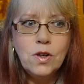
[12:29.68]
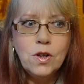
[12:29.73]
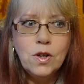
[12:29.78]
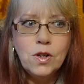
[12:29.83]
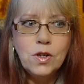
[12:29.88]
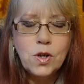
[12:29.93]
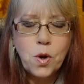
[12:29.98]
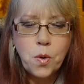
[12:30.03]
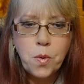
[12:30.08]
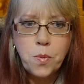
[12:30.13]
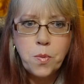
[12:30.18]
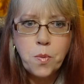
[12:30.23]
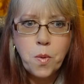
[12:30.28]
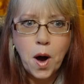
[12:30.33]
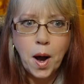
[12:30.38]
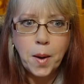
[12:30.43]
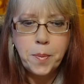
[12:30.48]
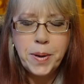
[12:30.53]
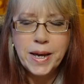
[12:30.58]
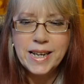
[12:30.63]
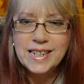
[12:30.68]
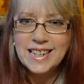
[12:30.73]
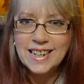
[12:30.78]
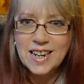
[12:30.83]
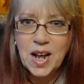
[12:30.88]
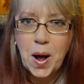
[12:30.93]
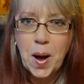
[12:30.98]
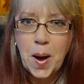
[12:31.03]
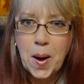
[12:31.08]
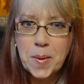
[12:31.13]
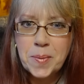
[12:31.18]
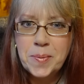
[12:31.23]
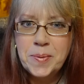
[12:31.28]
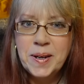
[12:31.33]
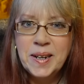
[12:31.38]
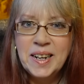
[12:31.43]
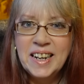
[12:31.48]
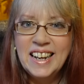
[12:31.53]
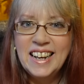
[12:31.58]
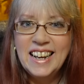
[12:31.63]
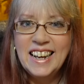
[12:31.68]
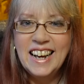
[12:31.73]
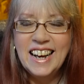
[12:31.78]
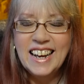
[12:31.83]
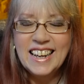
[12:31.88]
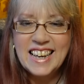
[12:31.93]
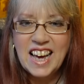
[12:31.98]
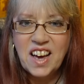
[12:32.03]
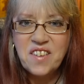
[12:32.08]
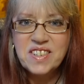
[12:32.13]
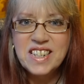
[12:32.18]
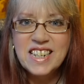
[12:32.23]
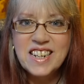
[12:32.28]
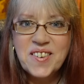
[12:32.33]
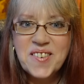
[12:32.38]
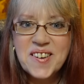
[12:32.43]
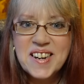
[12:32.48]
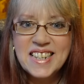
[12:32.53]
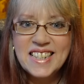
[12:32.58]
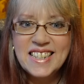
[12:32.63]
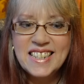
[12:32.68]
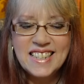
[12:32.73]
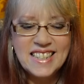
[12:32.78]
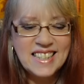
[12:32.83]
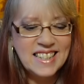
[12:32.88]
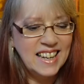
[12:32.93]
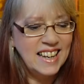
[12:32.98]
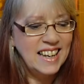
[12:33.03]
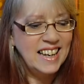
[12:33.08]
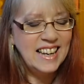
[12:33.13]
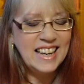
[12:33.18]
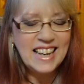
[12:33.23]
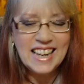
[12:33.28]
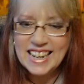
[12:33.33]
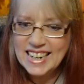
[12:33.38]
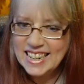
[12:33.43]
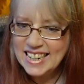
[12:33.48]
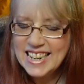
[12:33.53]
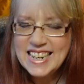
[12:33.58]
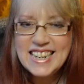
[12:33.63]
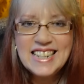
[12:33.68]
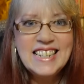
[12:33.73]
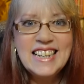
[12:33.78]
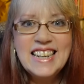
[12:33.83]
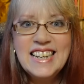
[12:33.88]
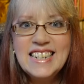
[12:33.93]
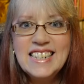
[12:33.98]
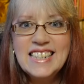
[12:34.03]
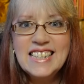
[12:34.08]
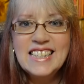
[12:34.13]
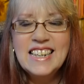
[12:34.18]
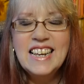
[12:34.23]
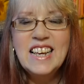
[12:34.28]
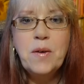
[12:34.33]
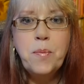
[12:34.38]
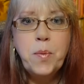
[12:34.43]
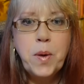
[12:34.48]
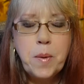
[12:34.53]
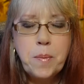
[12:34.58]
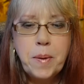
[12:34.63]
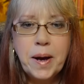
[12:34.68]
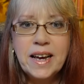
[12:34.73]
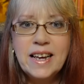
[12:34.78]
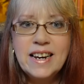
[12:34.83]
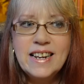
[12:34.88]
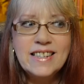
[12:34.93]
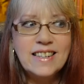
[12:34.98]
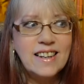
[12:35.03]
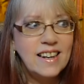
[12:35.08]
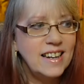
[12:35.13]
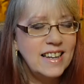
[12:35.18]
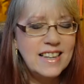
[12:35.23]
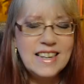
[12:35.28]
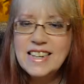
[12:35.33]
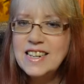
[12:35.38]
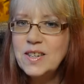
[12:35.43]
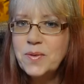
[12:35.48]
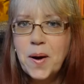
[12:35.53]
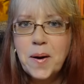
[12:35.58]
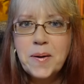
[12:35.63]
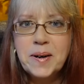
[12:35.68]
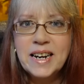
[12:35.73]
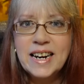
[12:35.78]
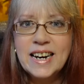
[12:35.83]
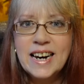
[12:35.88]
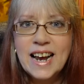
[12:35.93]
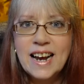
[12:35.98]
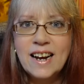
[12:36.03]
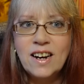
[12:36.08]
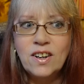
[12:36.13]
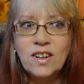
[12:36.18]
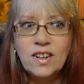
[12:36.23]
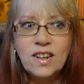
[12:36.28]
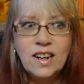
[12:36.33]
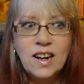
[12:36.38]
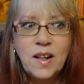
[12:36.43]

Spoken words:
So I picked it up. I gave it to Chris. He cleaned it, put it back in his eye, and he's wearing it now.